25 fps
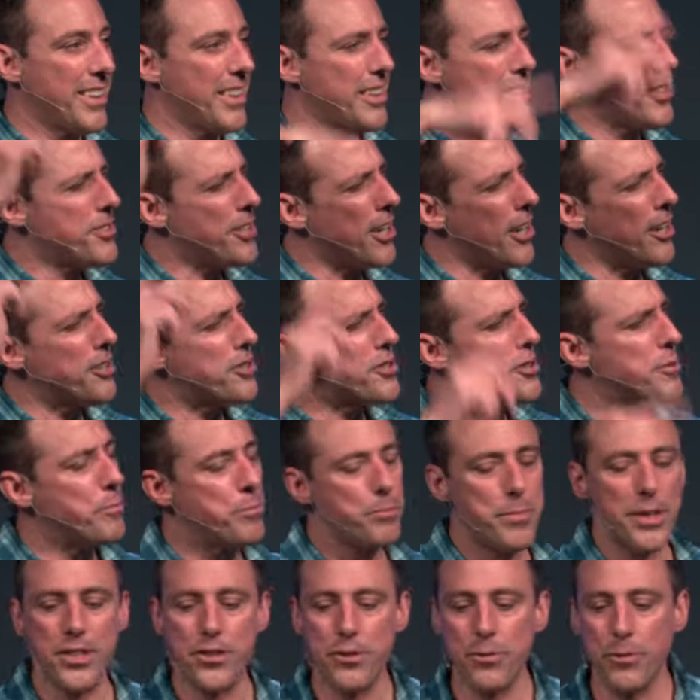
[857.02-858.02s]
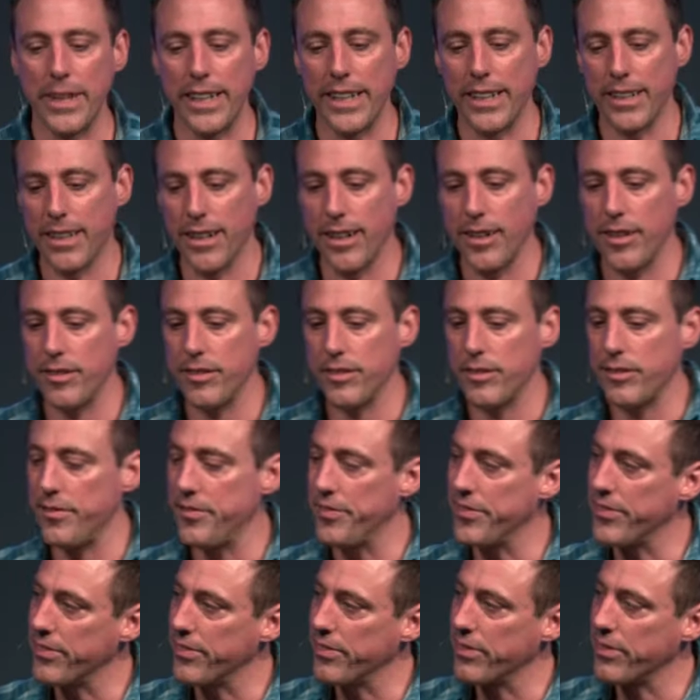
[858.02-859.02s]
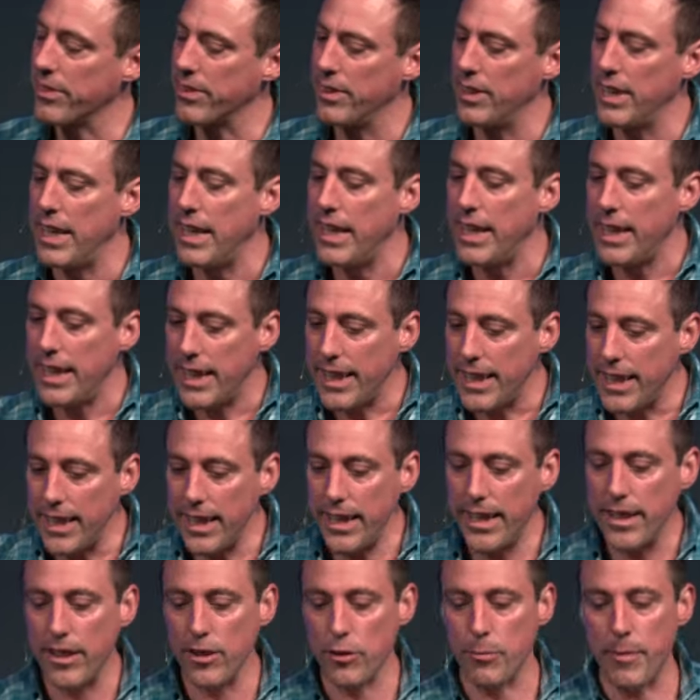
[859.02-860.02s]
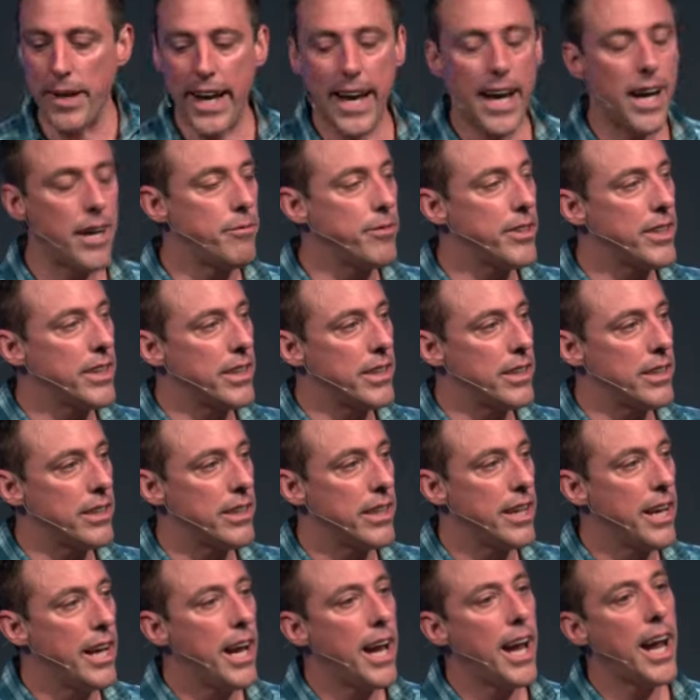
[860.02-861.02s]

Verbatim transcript: judge between us. He is my advocate,